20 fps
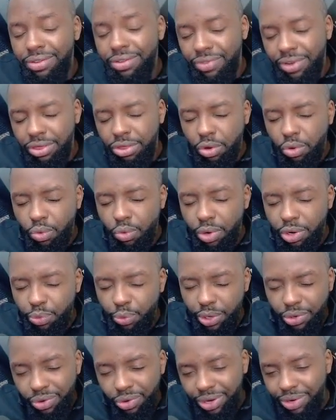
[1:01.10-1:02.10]
even though
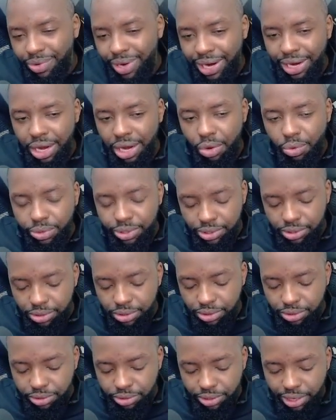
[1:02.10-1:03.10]
what we're doing right now with
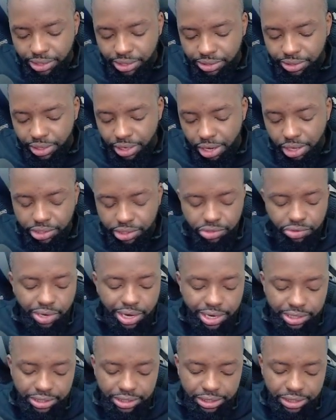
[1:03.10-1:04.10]
SAR
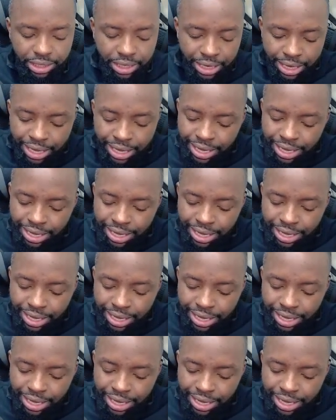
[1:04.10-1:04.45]
strategy